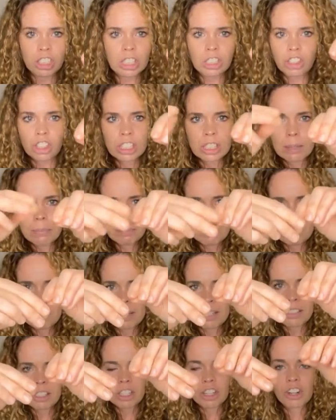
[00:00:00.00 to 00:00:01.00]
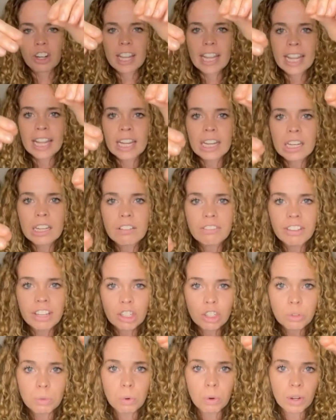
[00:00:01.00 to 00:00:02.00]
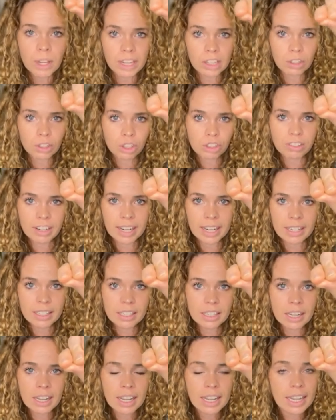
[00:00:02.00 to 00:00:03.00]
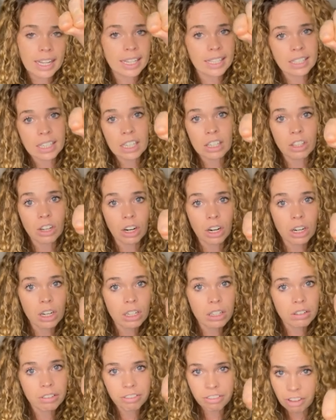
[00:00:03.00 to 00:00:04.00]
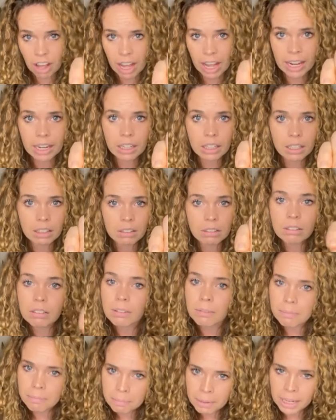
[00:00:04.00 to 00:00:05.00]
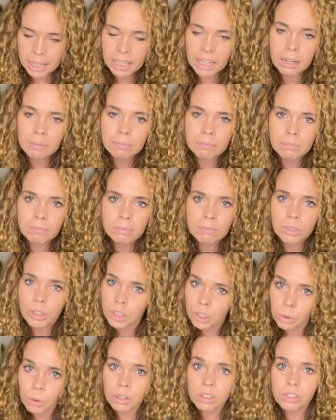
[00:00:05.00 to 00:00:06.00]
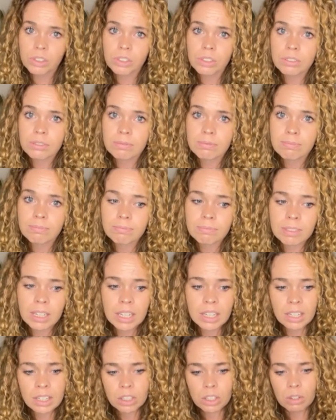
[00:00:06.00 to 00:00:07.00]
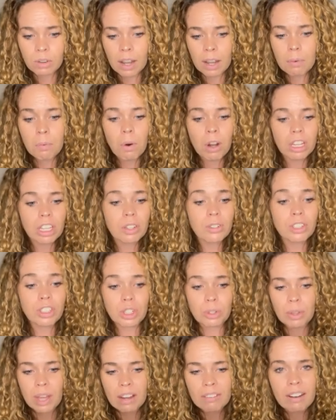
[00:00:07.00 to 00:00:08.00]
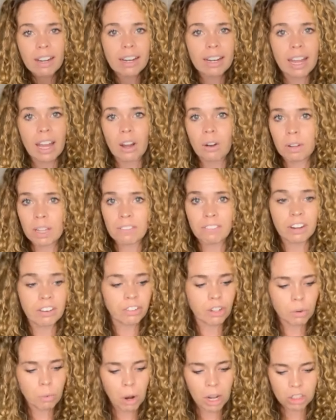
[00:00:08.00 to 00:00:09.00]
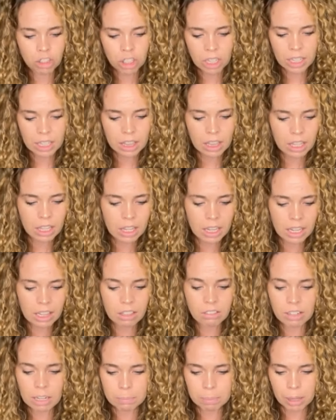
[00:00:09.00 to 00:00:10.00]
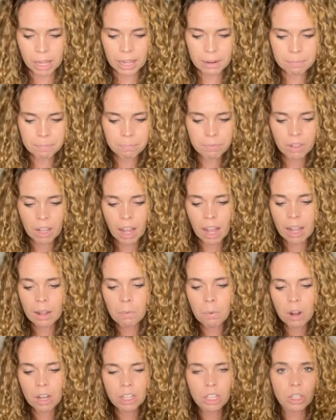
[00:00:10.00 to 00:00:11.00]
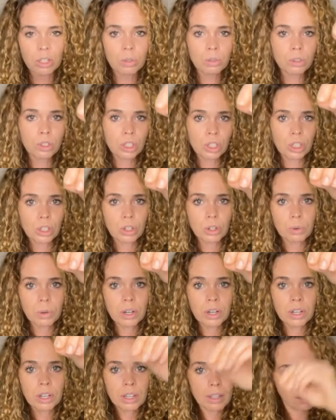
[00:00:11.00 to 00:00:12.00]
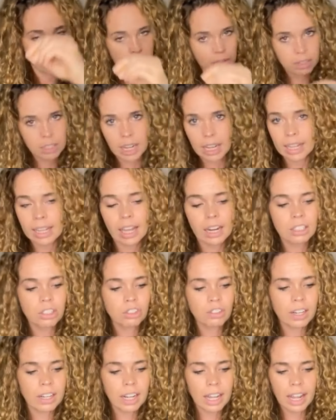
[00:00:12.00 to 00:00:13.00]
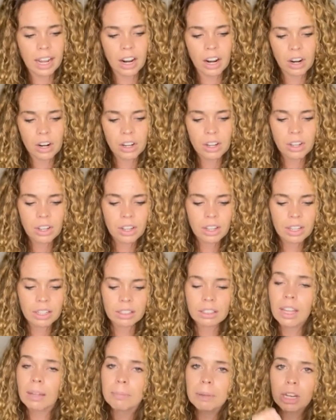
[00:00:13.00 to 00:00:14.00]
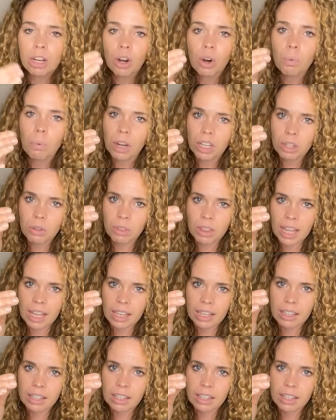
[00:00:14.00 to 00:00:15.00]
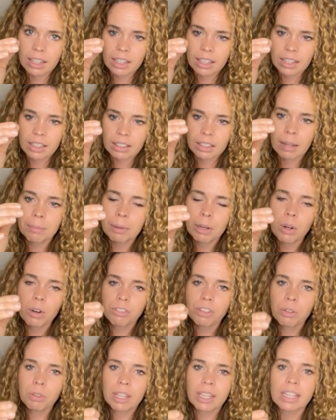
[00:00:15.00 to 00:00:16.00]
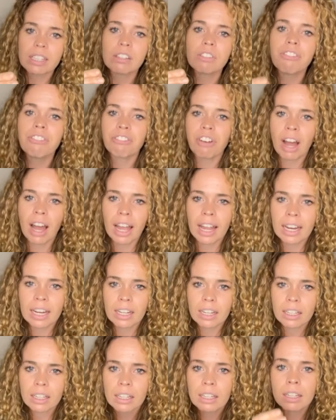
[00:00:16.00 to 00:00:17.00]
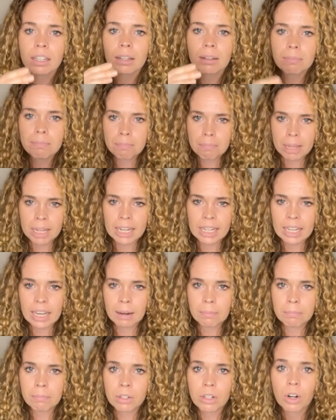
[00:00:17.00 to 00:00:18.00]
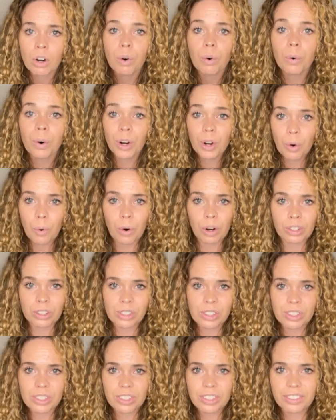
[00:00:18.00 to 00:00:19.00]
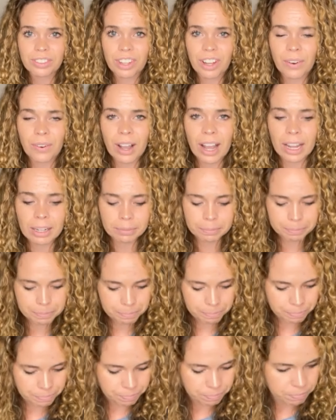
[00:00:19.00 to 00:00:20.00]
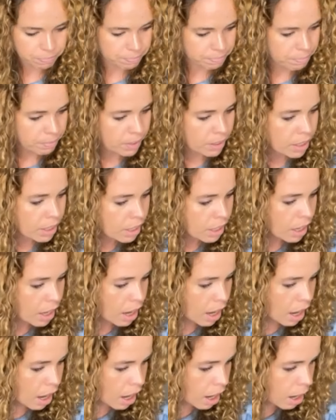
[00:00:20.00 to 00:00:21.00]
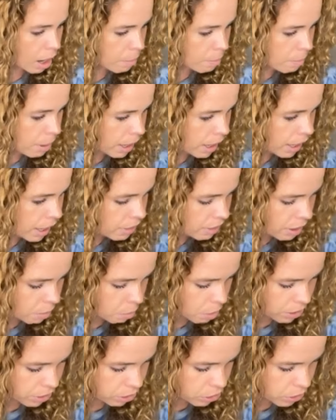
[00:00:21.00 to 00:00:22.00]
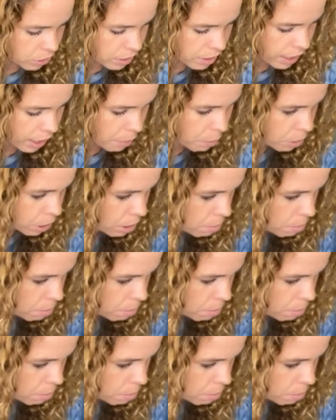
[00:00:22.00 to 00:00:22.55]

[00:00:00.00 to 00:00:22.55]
just simply means that your individual hair strand is either fine, medium, or coarse. So I want you to do that right now, even if you're watching in the replay. I want you to take out a strand of hair. Let me know what you think. Let me know if you think it's fine, medium, or coarse, okay? And then while you're doing that, we're gonna